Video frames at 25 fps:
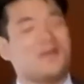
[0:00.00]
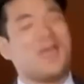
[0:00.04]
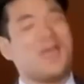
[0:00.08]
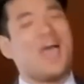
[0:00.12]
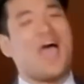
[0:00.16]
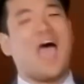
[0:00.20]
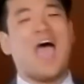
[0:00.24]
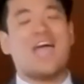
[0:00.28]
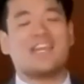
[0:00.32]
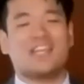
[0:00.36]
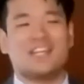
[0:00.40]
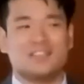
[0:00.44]

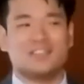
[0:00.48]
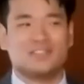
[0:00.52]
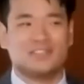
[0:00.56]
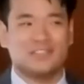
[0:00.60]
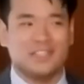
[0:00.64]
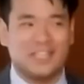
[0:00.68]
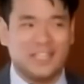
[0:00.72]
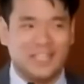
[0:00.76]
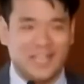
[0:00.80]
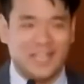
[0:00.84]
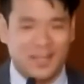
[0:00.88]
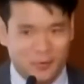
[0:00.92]
I didn't
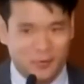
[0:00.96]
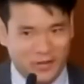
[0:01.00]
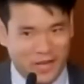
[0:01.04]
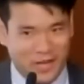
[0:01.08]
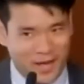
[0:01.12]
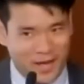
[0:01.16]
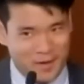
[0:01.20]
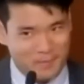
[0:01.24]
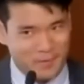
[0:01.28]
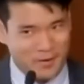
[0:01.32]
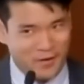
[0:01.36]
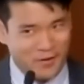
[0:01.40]
see other Thai
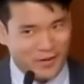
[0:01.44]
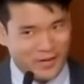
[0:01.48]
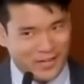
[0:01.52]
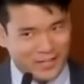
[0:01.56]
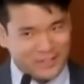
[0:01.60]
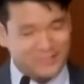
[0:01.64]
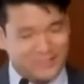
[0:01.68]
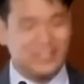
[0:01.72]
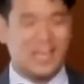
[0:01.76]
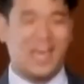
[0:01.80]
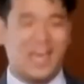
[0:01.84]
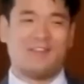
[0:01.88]

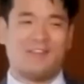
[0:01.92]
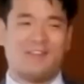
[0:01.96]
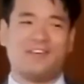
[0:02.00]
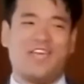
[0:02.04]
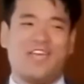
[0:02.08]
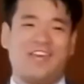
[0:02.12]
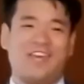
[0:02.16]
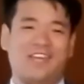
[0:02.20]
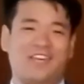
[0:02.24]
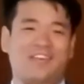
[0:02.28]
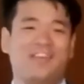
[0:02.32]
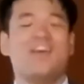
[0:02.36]
Americans
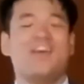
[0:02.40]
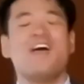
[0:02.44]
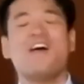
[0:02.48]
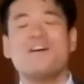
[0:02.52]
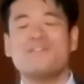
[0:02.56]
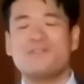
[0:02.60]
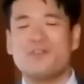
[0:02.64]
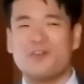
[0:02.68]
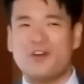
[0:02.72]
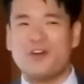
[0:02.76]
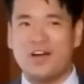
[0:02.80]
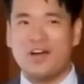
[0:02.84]
advocating
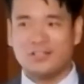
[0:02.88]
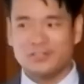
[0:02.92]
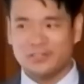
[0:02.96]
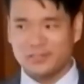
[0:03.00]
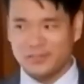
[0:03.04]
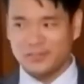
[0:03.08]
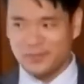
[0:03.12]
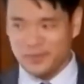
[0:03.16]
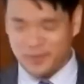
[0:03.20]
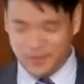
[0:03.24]
for us.